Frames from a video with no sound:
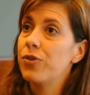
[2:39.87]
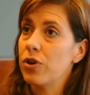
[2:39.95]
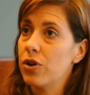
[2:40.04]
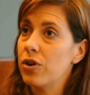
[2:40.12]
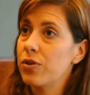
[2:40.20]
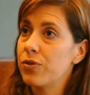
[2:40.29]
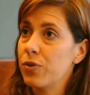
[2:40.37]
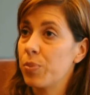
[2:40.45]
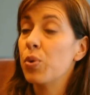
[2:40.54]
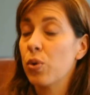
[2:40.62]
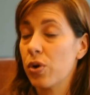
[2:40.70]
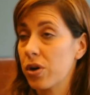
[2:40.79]
for
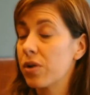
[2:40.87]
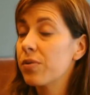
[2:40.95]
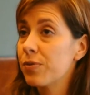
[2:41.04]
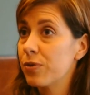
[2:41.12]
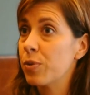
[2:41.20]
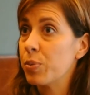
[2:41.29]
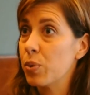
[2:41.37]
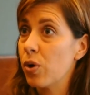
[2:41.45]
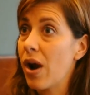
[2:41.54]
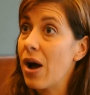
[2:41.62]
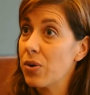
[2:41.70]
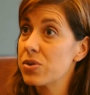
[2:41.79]

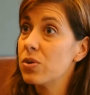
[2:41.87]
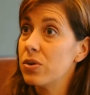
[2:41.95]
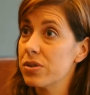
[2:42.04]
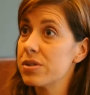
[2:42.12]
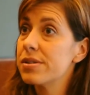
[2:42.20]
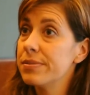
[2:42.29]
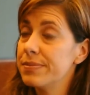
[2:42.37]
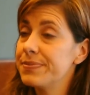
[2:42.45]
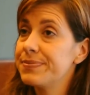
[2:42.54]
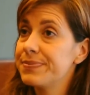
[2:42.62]
poor households.